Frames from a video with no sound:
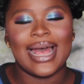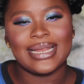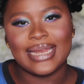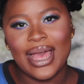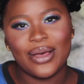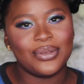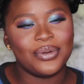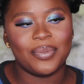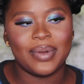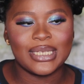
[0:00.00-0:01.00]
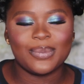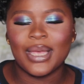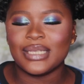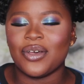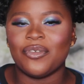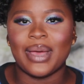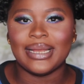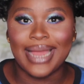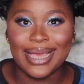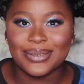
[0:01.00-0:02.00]
And now the replacement of
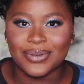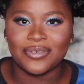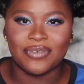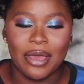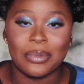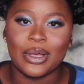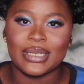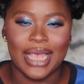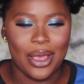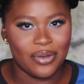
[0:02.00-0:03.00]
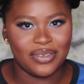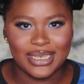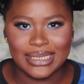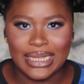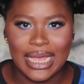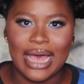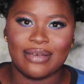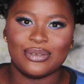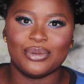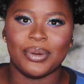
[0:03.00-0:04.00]
my 9-to-5, because I obviously
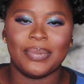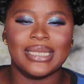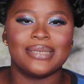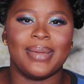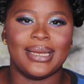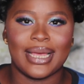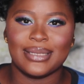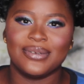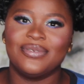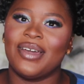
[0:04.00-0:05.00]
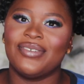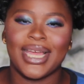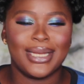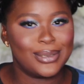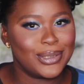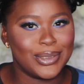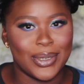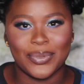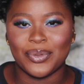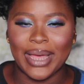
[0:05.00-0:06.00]
have to replace my 9-to-5. I need to
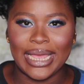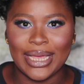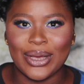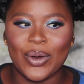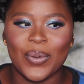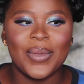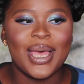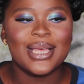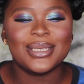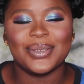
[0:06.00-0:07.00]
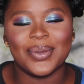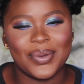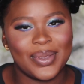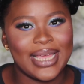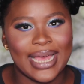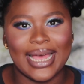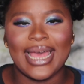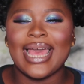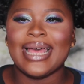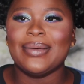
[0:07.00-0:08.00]
double my income. So yeah,
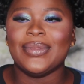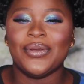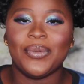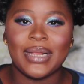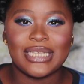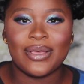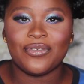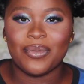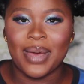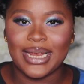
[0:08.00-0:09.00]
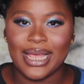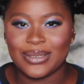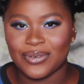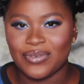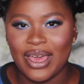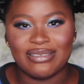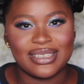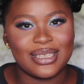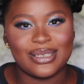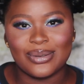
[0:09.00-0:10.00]
the replacement for my 9-to-5
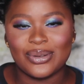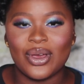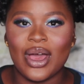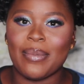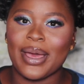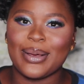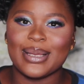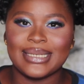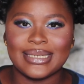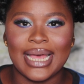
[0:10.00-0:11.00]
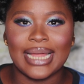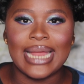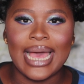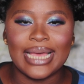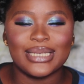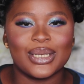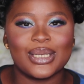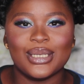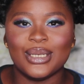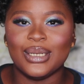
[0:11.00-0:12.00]
is a studio my cousin and I
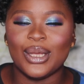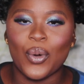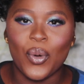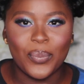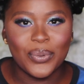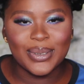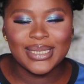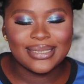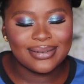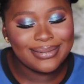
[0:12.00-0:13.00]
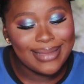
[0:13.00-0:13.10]
just newly opened.